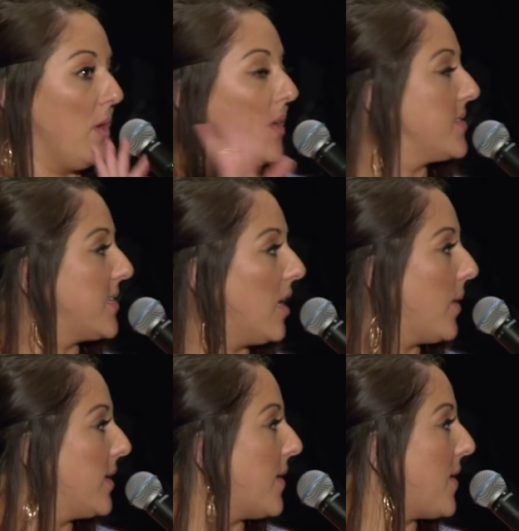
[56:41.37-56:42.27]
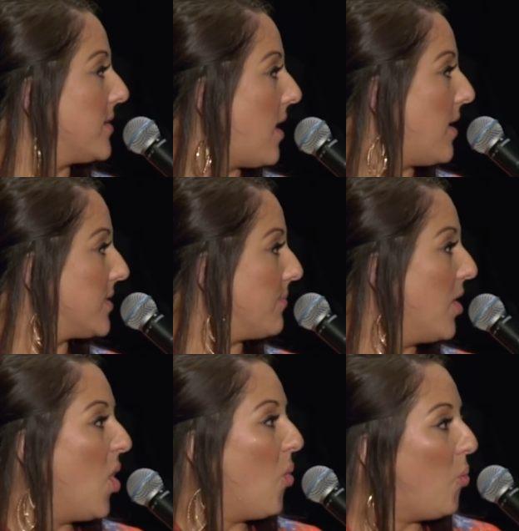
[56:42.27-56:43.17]
We're going to celebrate that. That is awesome.
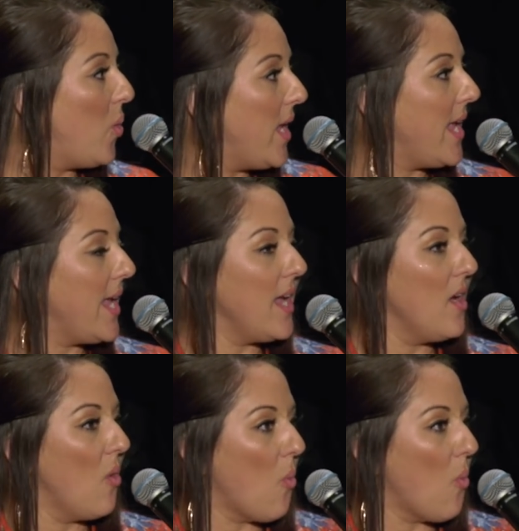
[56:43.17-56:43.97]
We